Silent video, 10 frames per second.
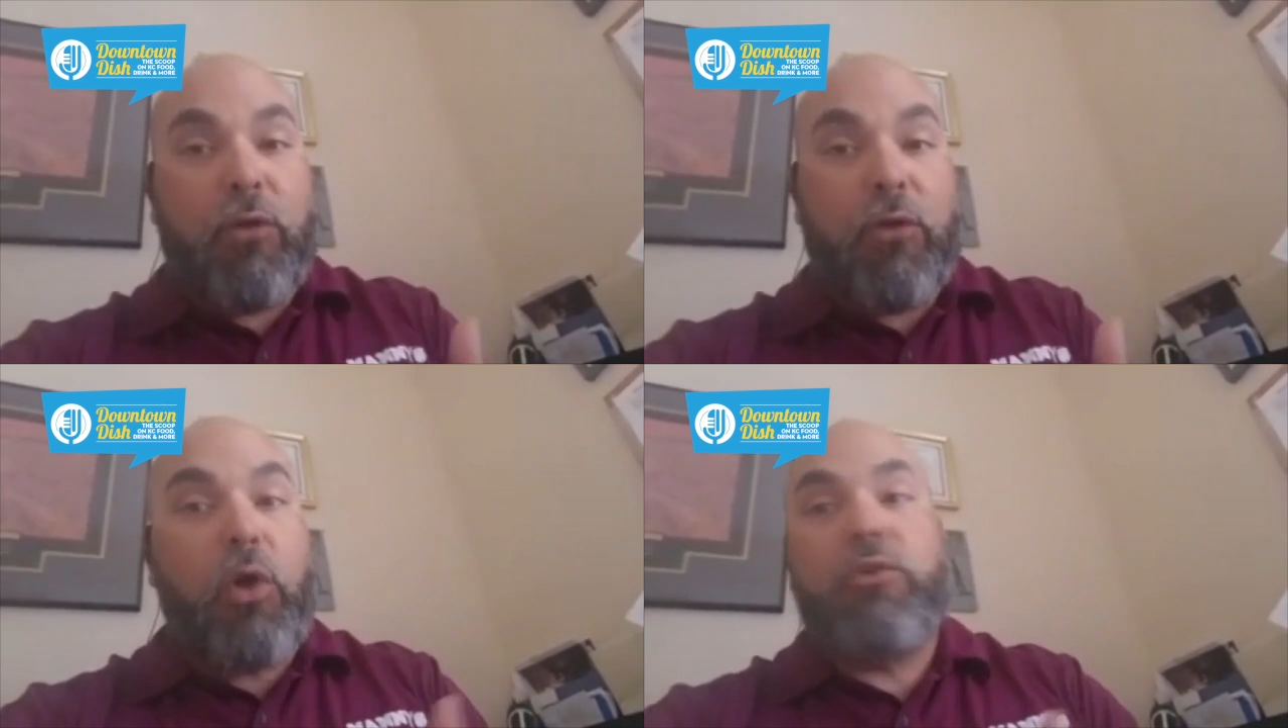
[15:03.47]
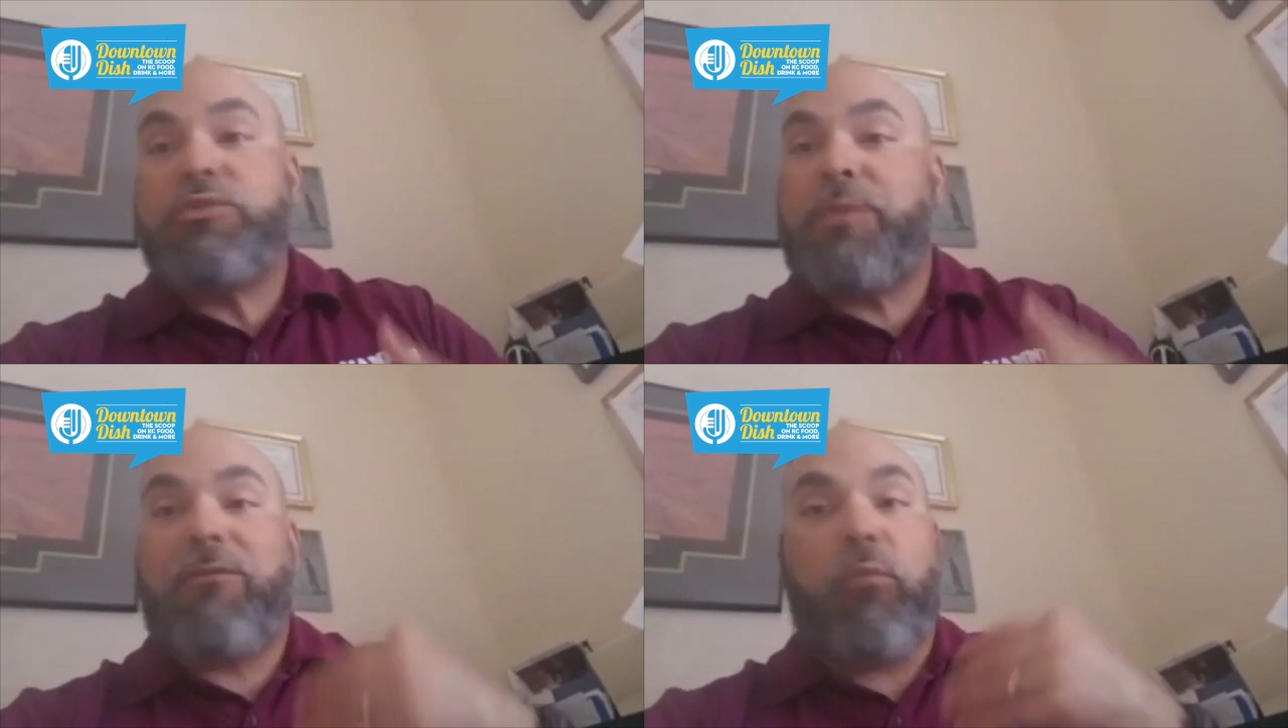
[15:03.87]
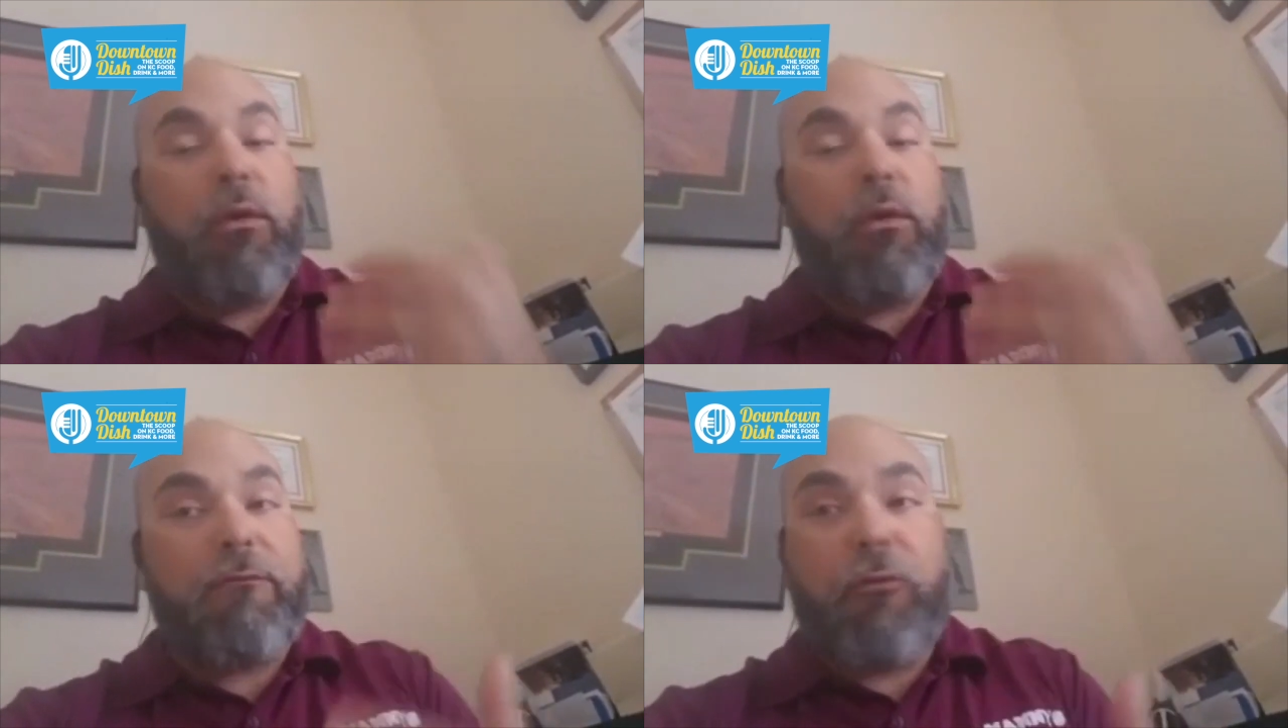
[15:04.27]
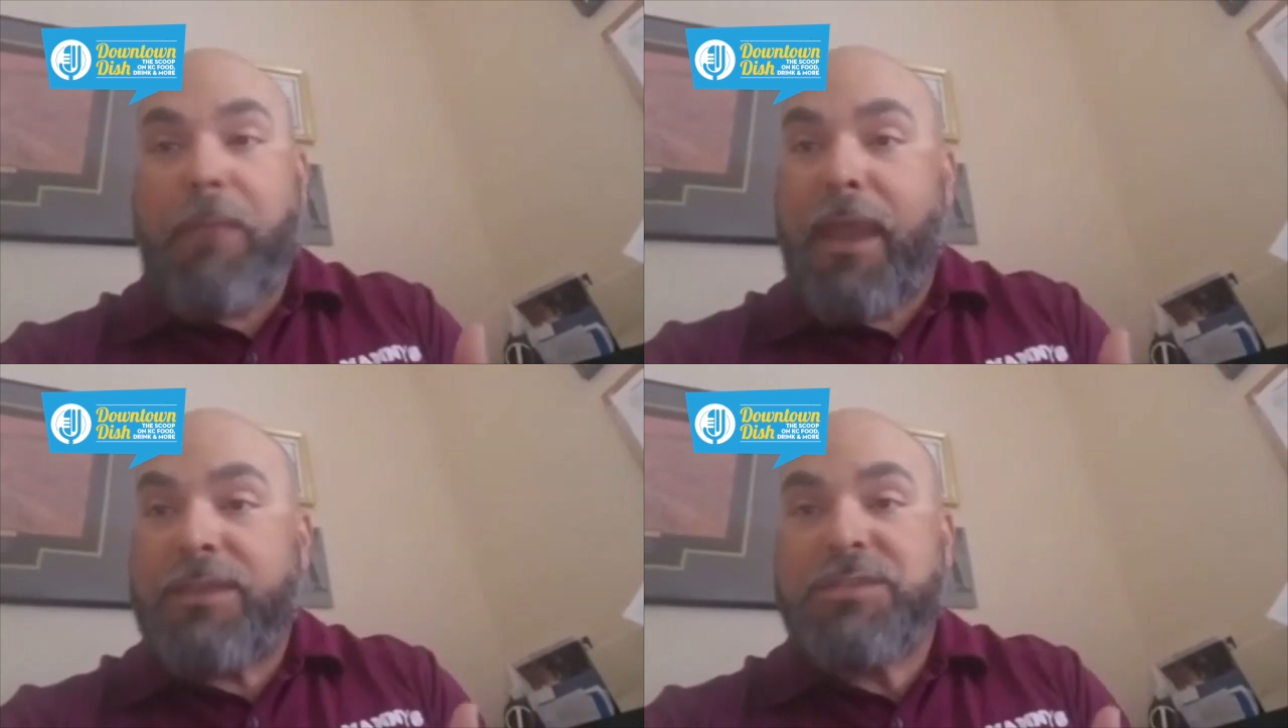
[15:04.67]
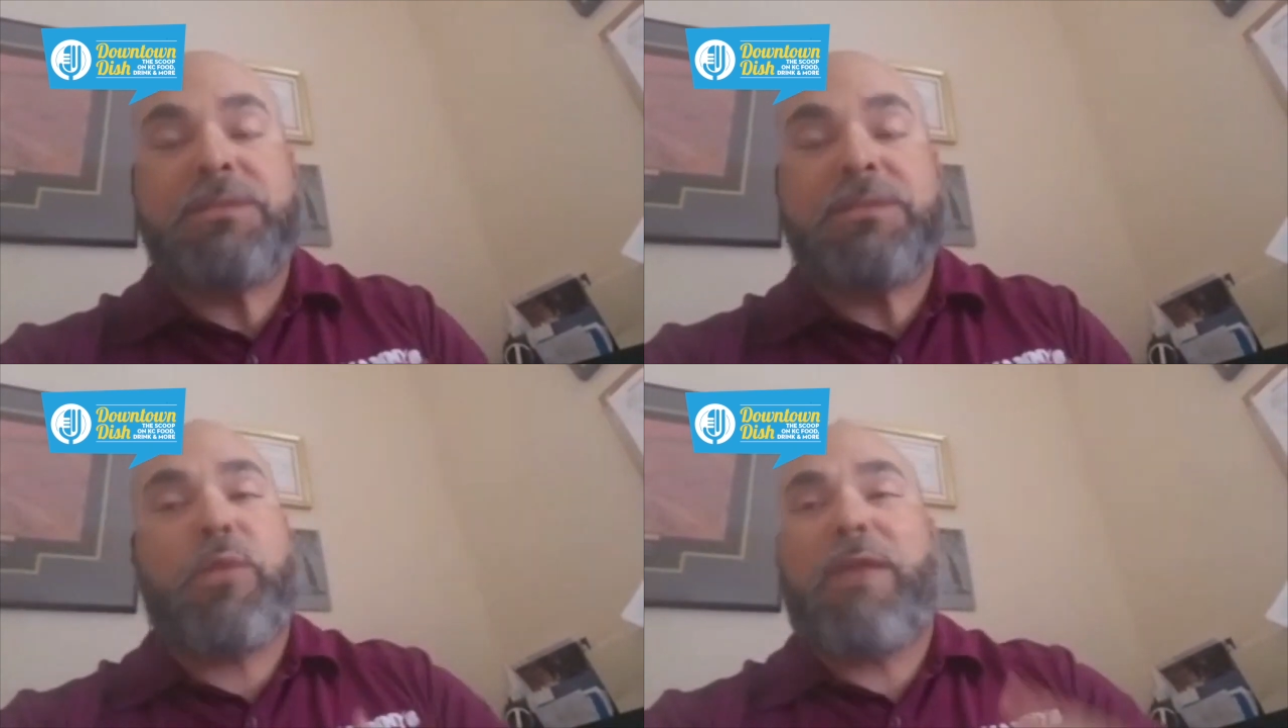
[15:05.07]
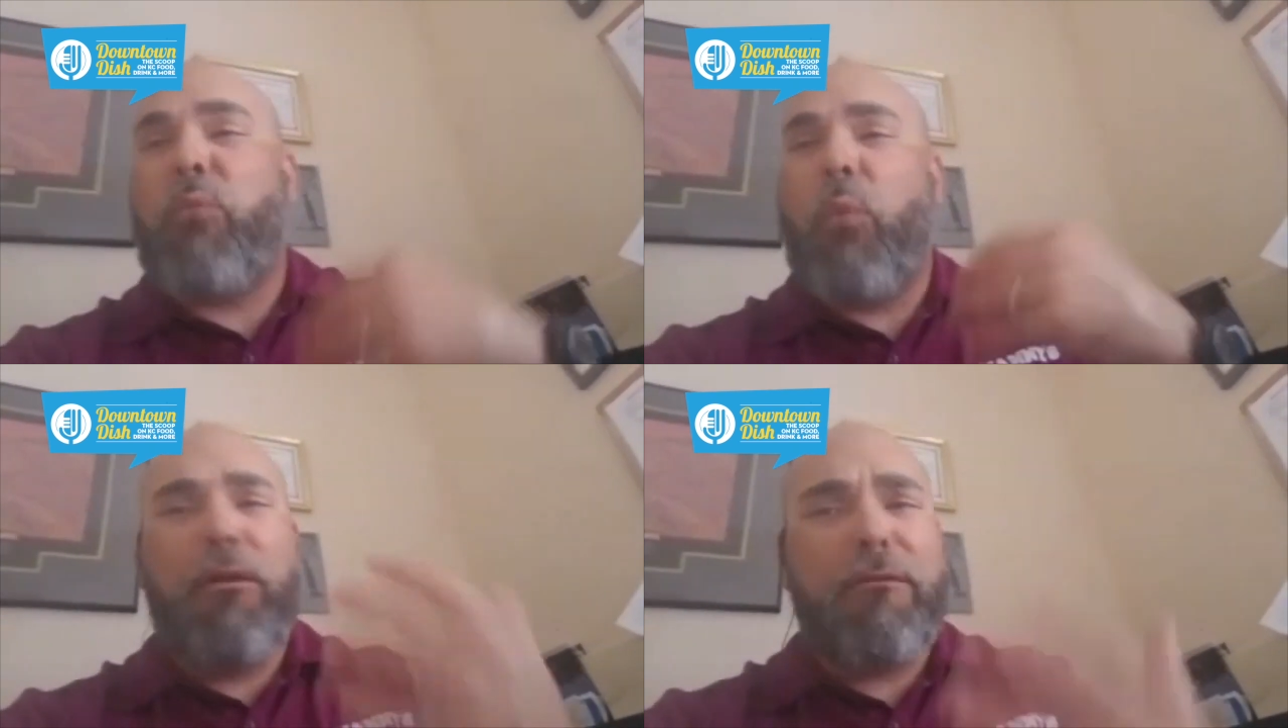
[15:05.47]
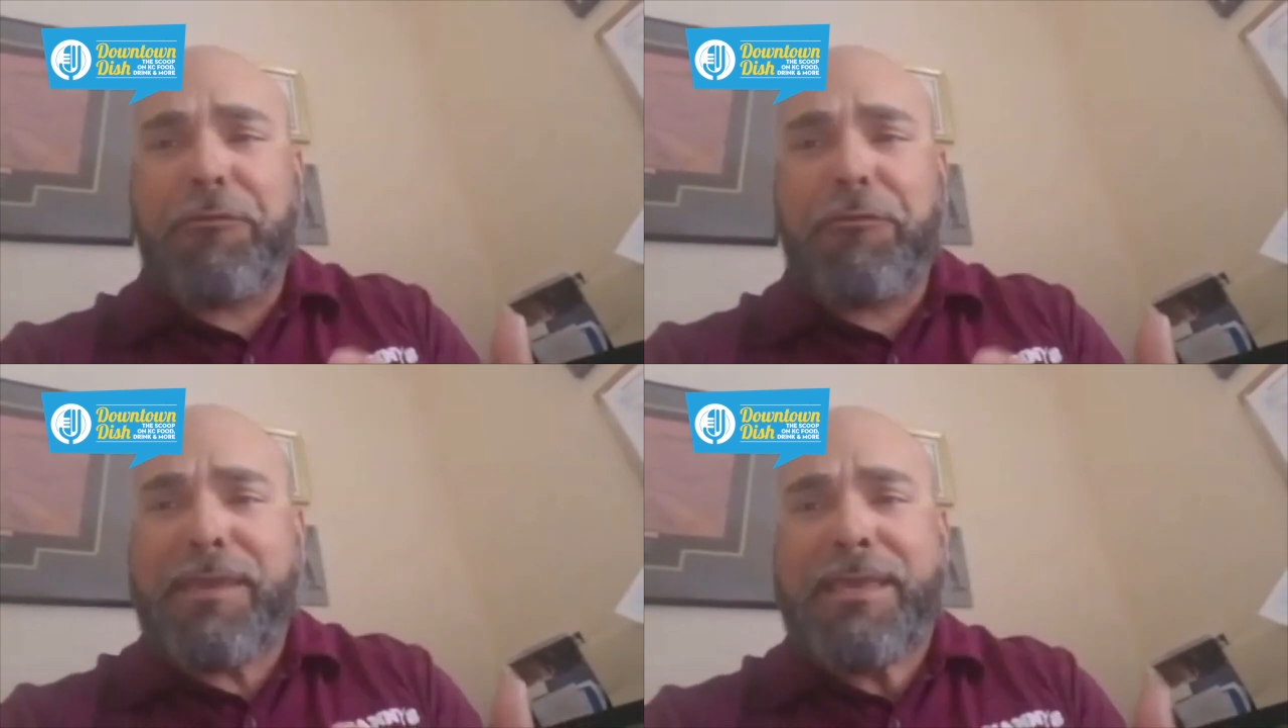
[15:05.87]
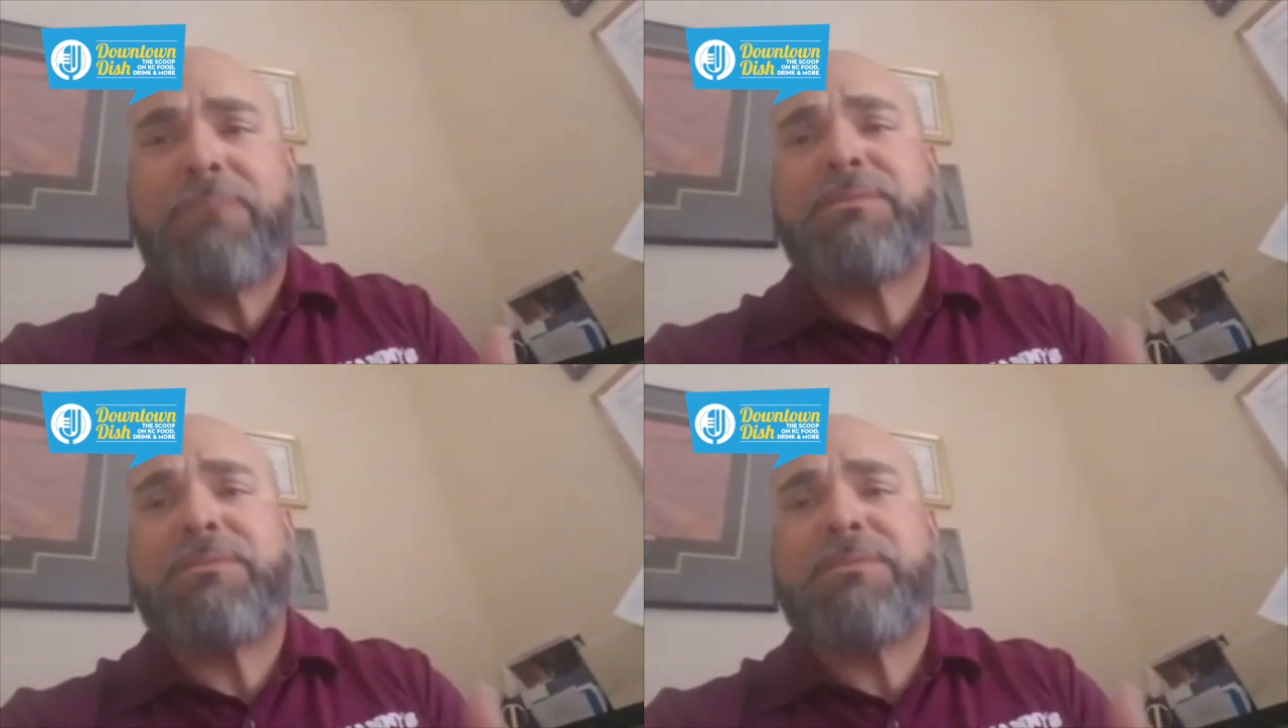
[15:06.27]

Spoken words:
owners, we have wonderful management, we have wonderful teams